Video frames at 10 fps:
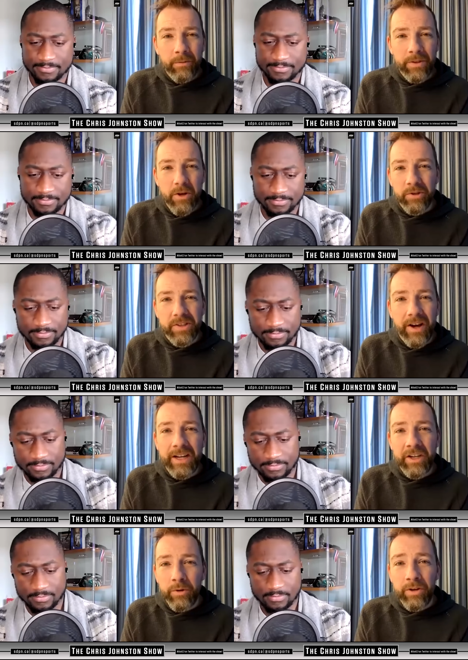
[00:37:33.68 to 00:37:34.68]
Speaker 1: no sign,
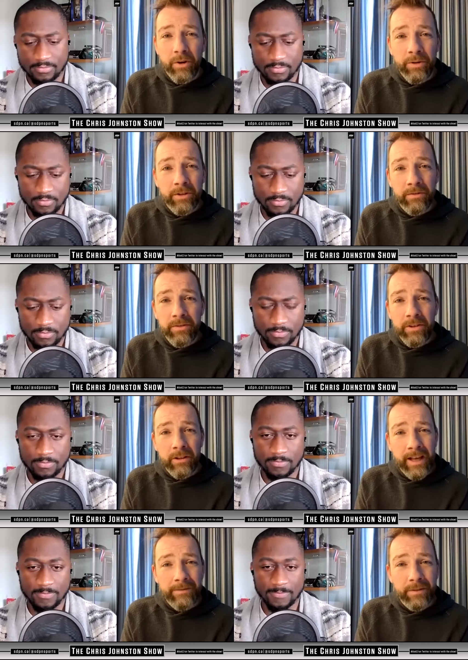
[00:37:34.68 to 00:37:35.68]
you wouldn't know you. You
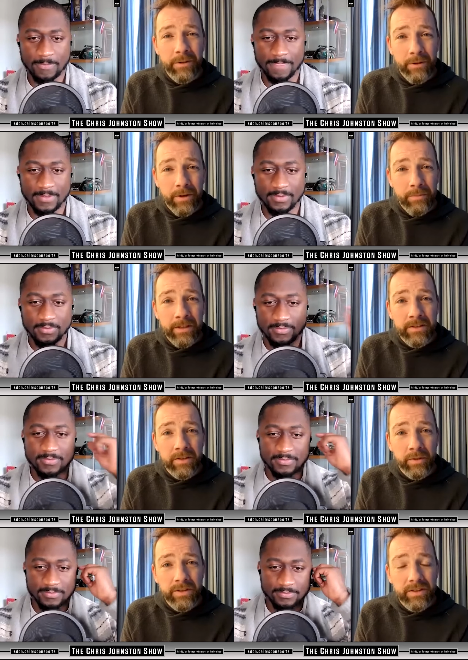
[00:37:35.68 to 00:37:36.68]
left, if you know what I mean.
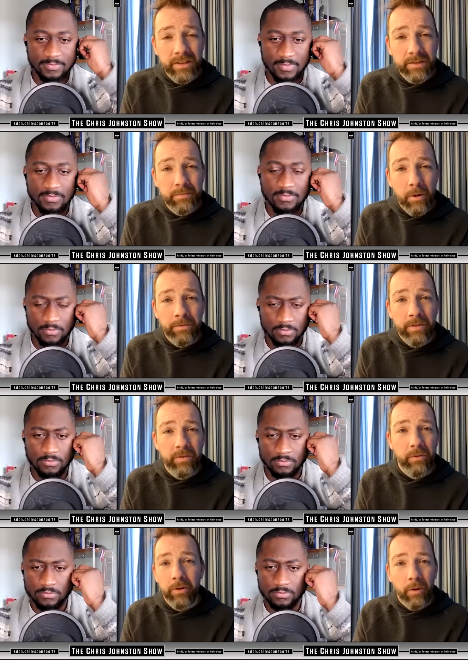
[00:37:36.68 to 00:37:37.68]
So it's it's part of the
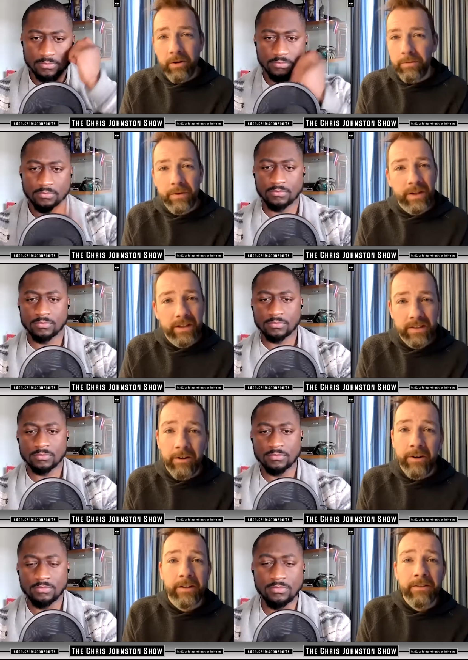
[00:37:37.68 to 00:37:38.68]
sort of greater Phoenix
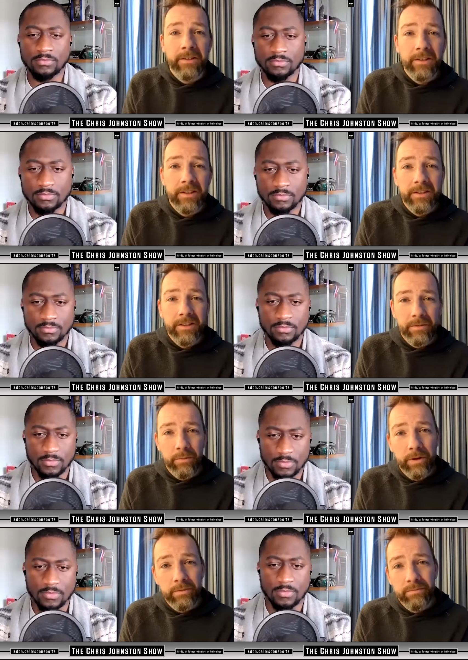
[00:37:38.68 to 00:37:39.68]
area, if
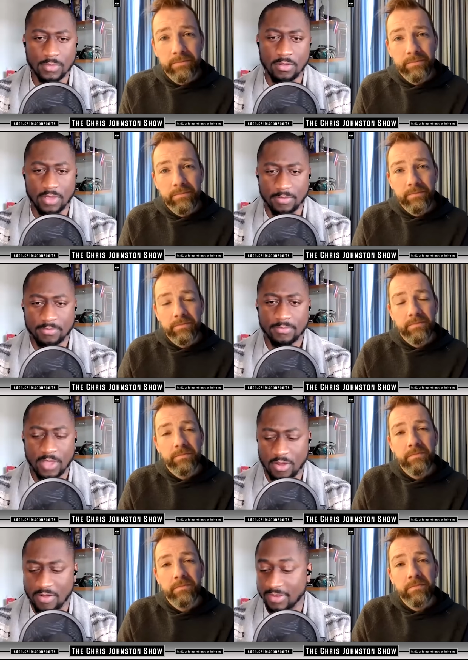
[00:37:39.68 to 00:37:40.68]
you will.
Speaker 2: Okay.
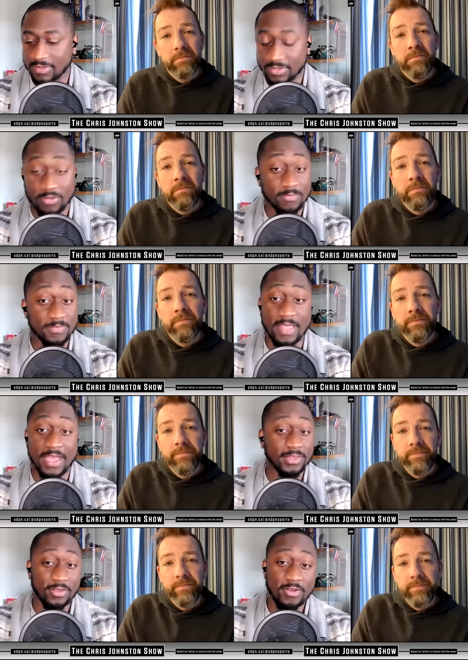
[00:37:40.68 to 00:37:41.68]
All right. So I
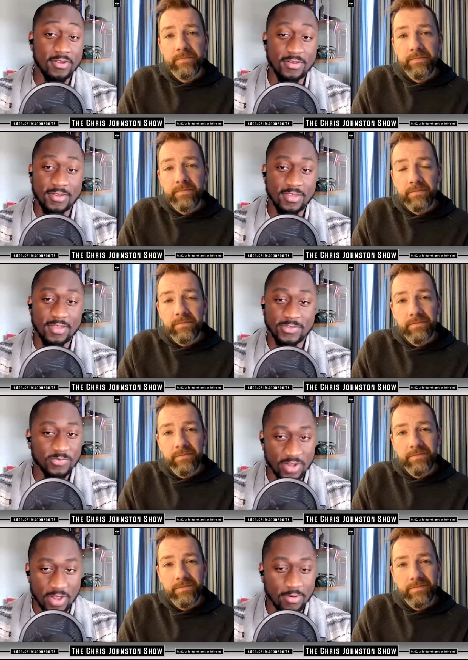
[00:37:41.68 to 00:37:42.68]
learned uh,
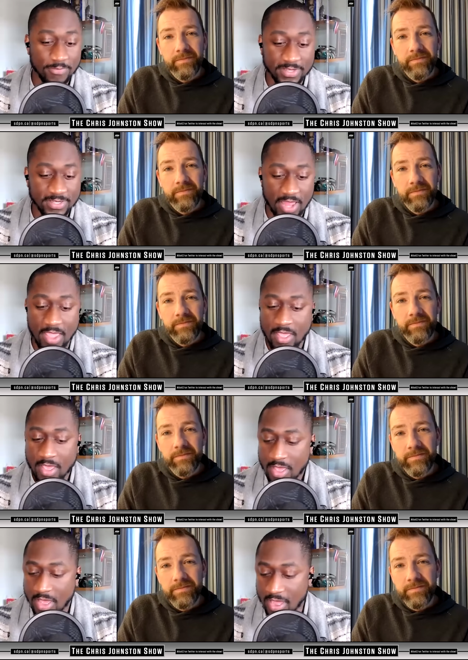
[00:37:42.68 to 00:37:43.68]
some geography today.
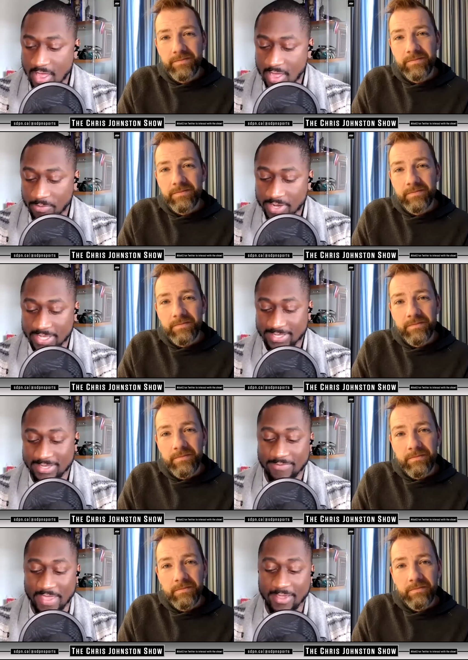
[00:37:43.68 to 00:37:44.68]
Uh, I want to get
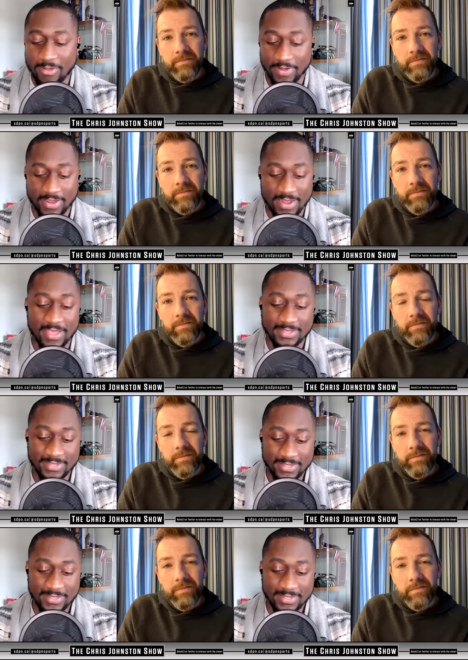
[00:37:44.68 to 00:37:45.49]
to the Vancouver Canucks